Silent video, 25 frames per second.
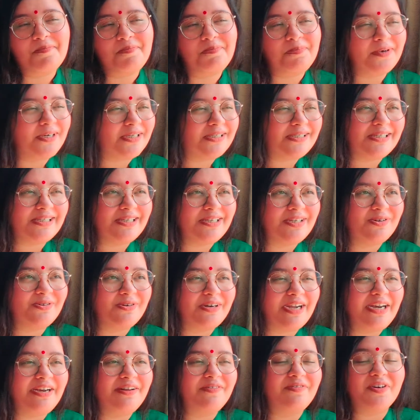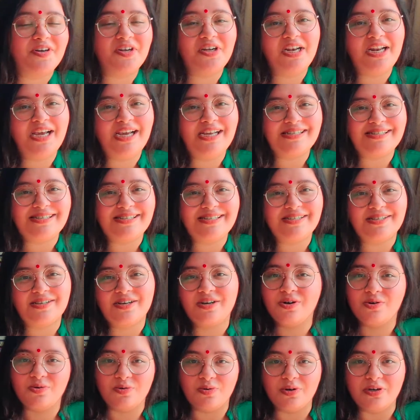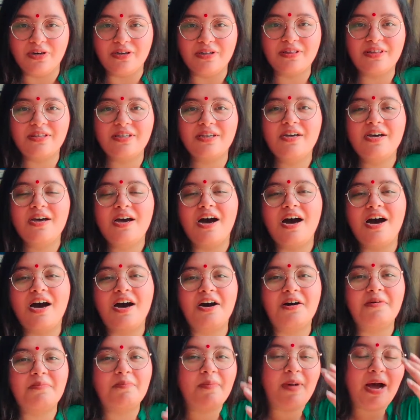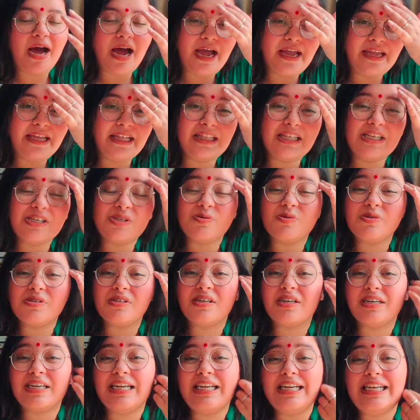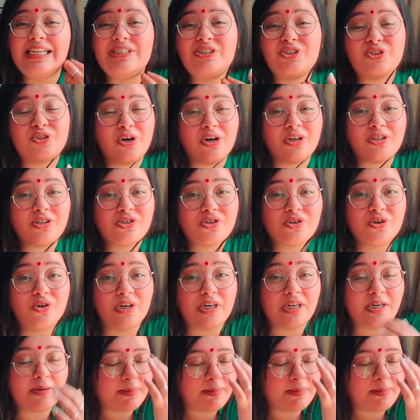person who kind of realizes her worth. This was a really short story,